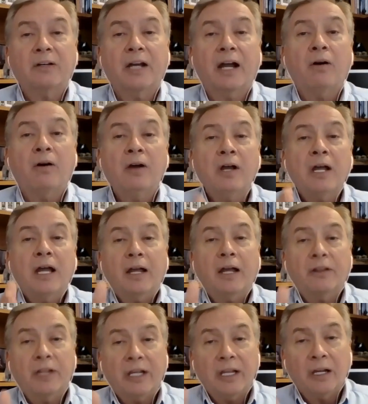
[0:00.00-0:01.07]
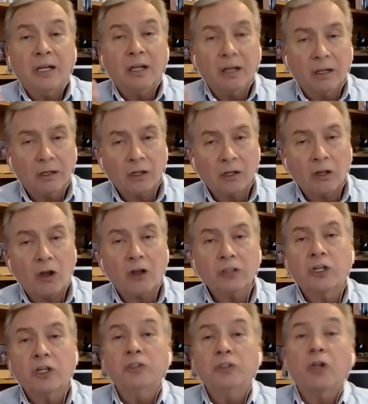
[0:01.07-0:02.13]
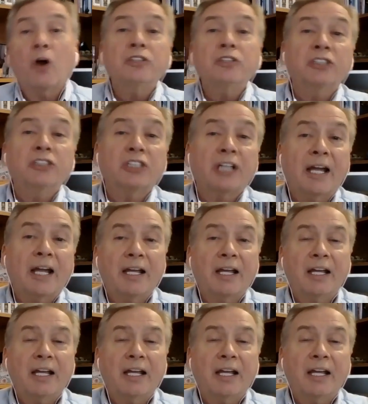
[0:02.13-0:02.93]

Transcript: Now, the clause goes on to say,